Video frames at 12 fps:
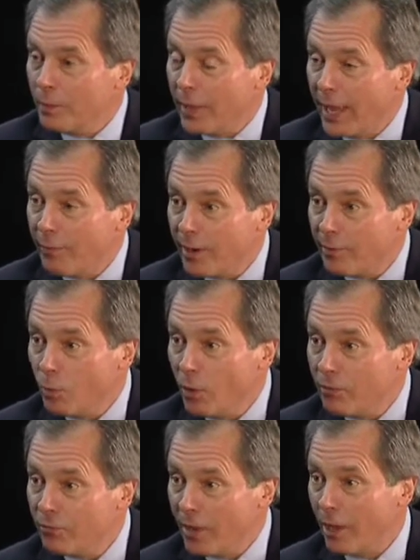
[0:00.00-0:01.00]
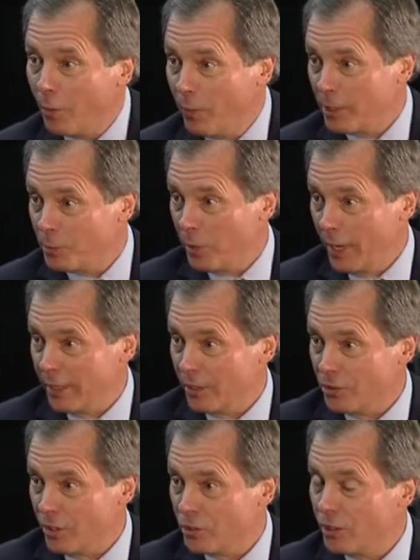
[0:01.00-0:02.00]
have everyone follow best
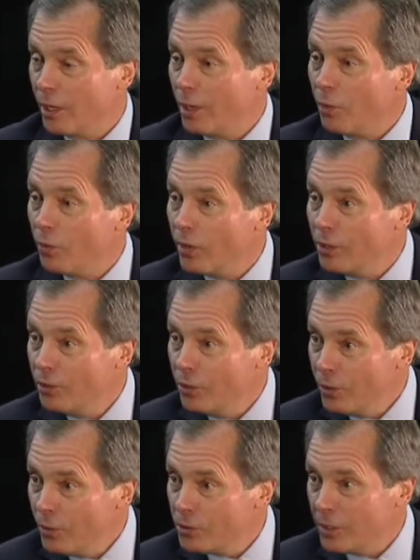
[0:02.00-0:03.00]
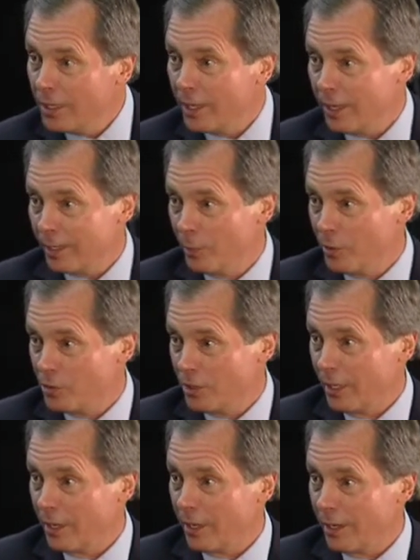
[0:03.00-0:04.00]
practices, reduce the
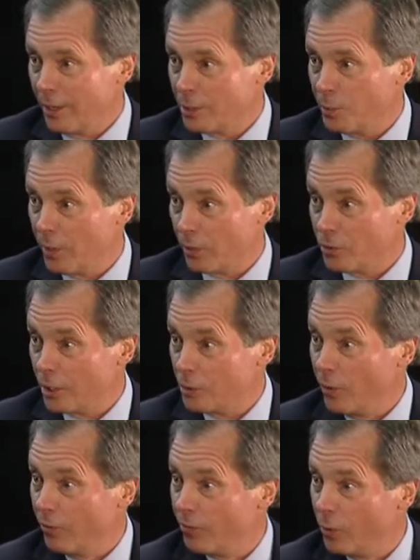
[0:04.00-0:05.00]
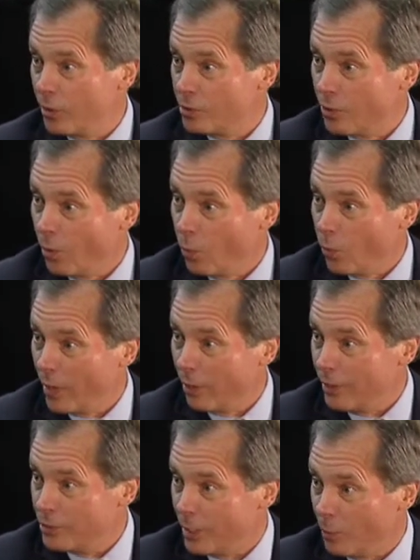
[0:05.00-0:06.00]
occupancy in our hospitals because we focused on
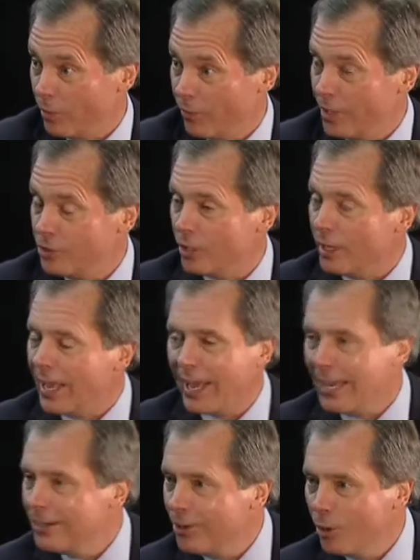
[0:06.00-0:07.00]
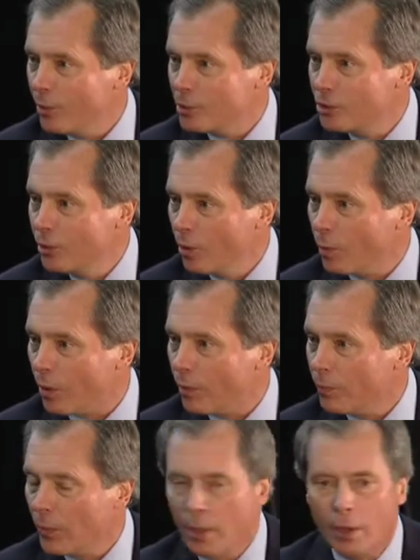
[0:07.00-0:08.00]
wellness and prevention. I know it's doable.
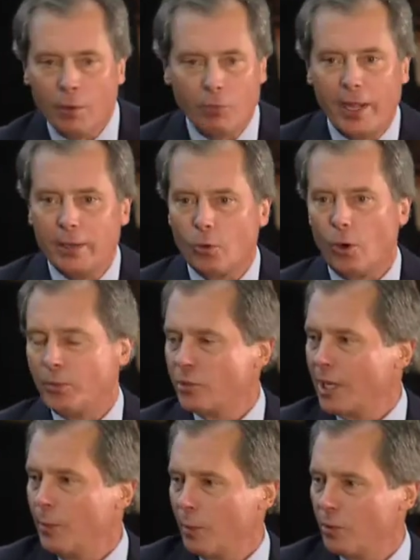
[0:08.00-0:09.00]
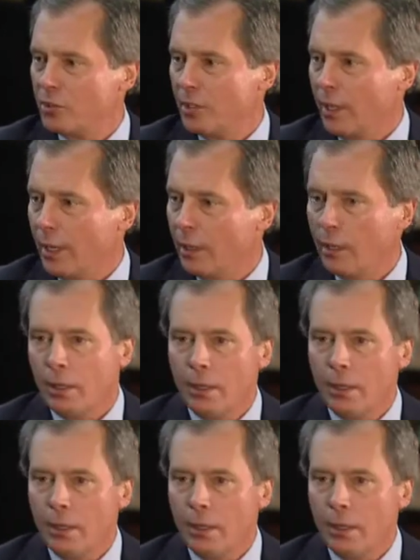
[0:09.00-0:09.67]
Rand Corp just came out with a study.